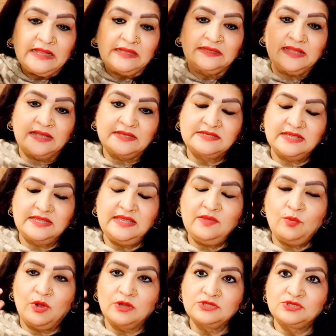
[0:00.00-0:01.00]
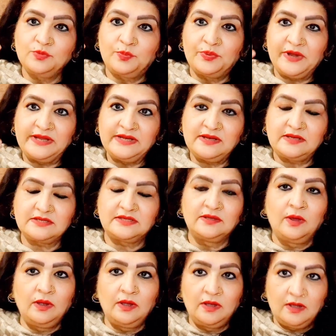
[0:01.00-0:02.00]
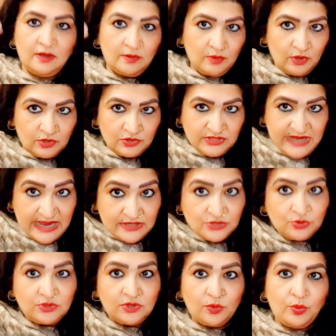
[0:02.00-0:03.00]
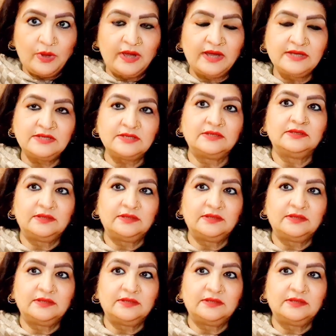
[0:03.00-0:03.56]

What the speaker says: that he wants to print or tattoo the word